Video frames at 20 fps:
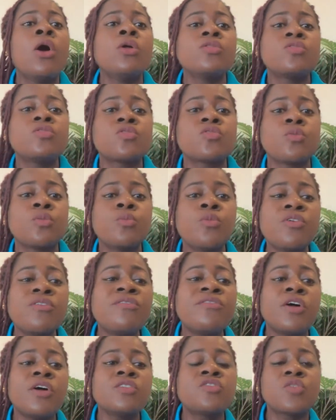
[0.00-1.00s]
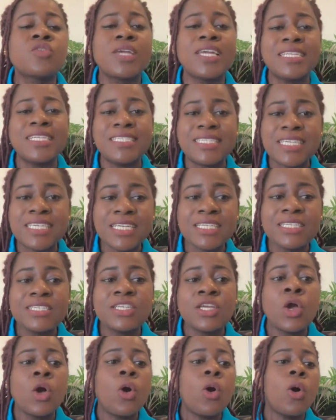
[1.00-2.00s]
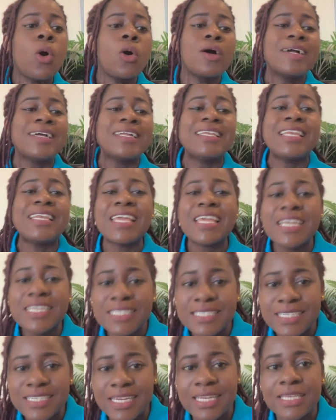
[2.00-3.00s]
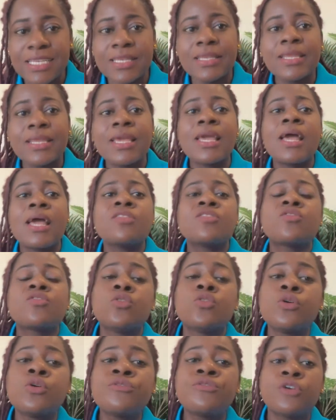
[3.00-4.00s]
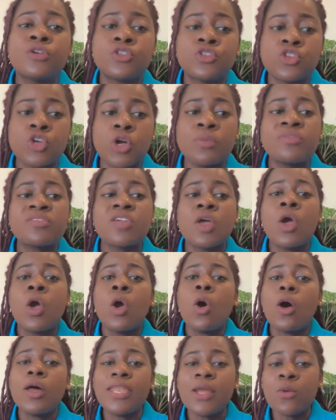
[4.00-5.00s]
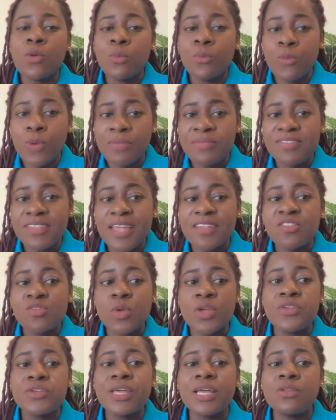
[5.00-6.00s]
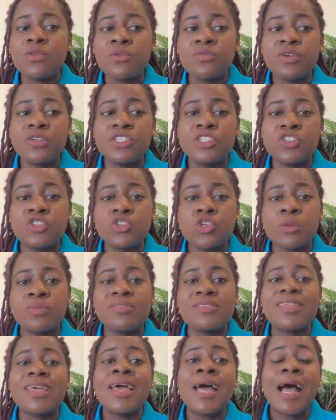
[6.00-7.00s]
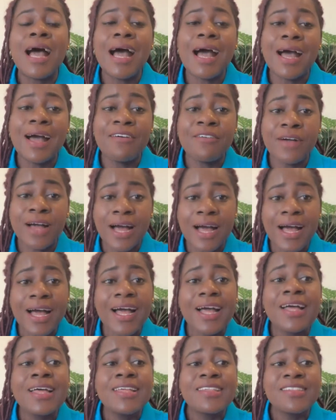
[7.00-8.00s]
to move on to Indeed or LinkedIn to look for jobs. Other websites where you can look for these jobs are